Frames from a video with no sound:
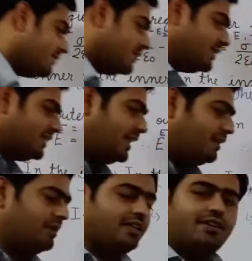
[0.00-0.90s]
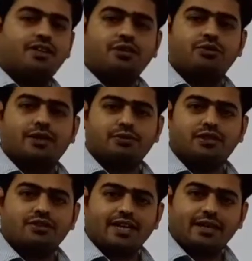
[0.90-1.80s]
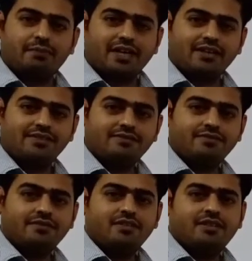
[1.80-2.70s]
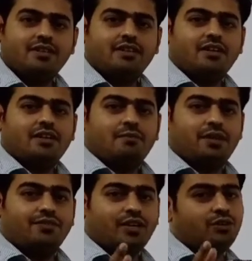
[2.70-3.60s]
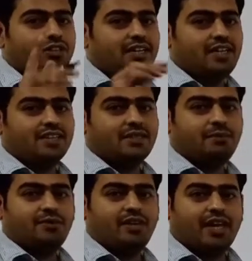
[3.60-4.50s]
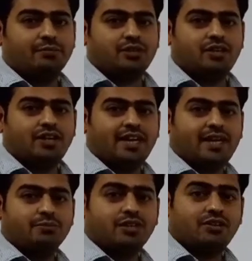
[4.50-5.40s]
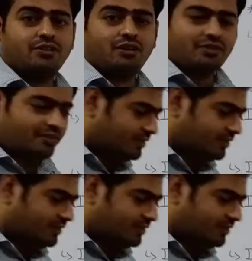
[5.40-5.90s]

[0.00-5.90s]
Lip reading: Cm is equal to epsilon A by D. But we know the relation between epsilon and epsilon naught.